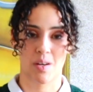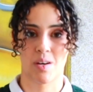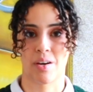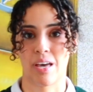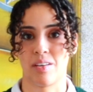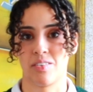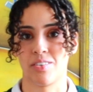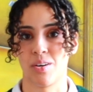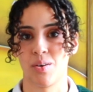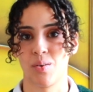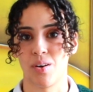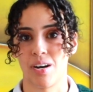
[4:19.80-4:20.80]
Okay,
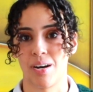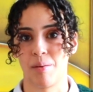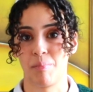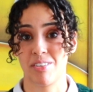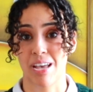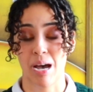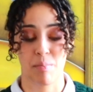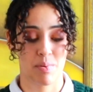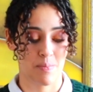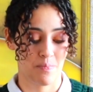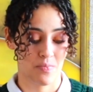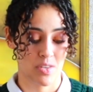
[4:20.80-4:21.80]
so mishap.
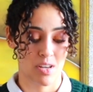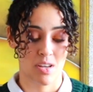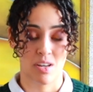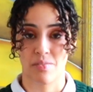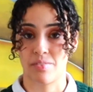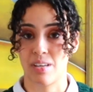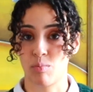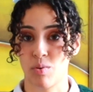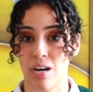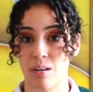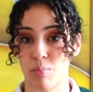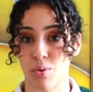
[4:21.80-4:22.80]
Table
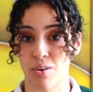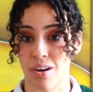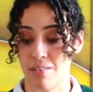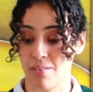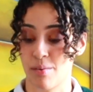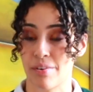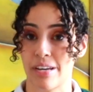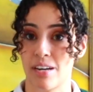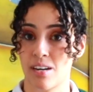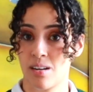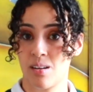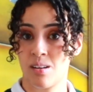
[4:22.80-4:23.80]
kind of broke off over here.